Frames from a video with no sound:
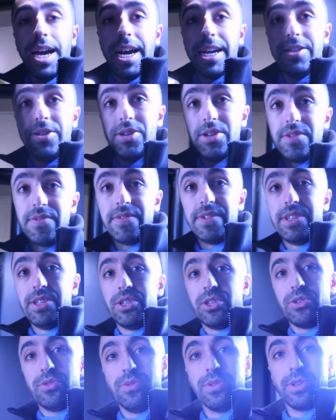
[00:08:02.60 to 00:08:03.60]
I just
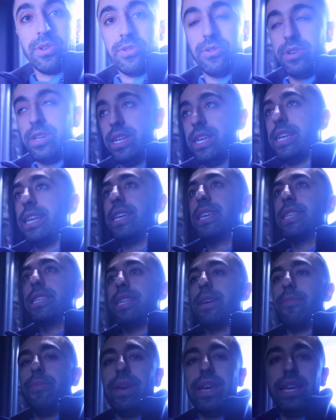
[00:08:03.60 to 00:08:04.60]
finished recording
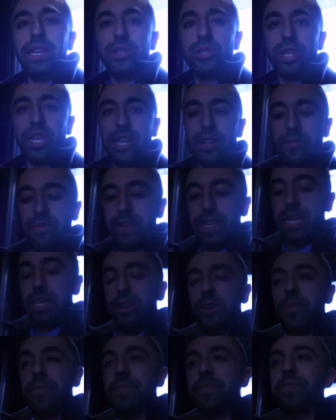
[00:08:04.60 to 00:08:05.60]
the main channel
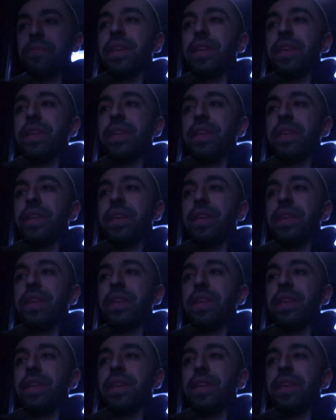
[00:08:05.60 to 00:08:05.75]
video.